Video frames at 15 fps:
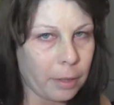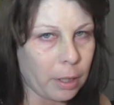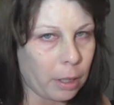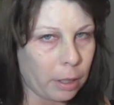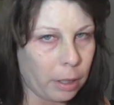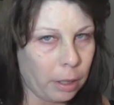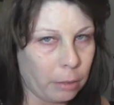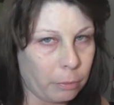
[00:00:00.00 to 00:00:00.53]
of
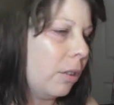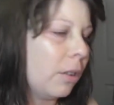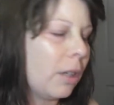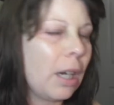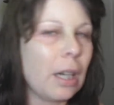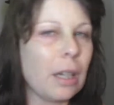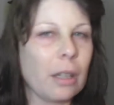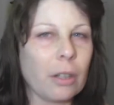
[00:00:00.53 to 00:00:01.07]
Chucky. You
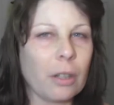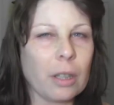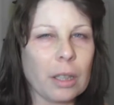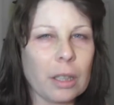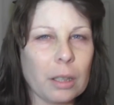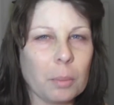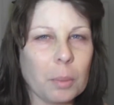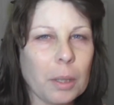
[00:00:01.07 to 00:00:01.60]
kind of learn a
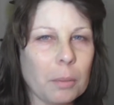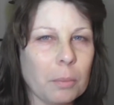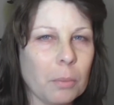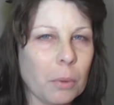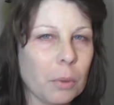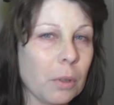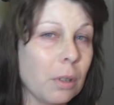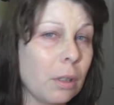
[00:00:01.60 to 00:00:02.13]
little bit
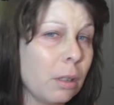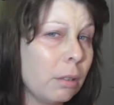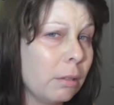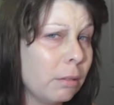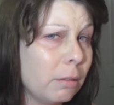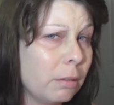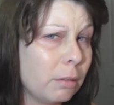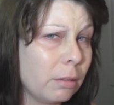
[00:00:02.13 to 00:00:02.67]
more
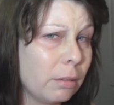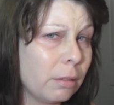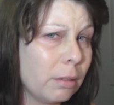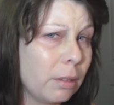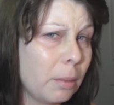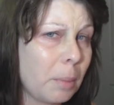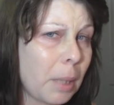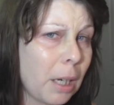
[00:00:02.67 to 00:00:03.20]

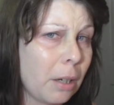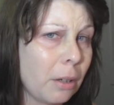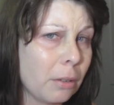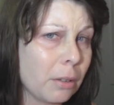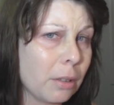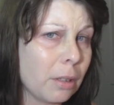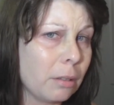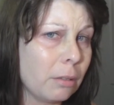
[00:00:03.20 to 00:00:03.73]

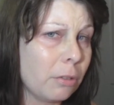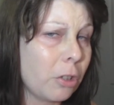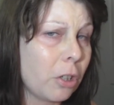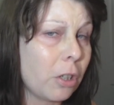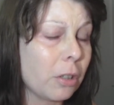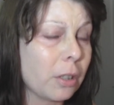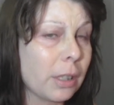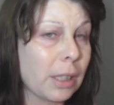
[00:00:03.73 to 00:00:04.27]
about
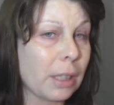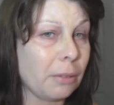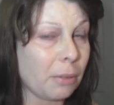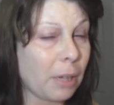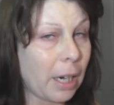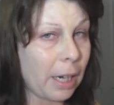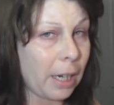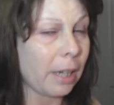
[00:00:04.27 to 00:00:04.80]
Charles Lee
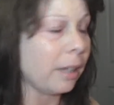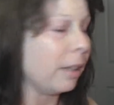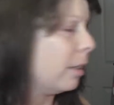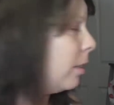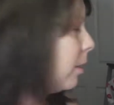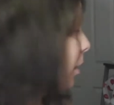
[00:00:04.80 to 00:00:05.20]
Ray,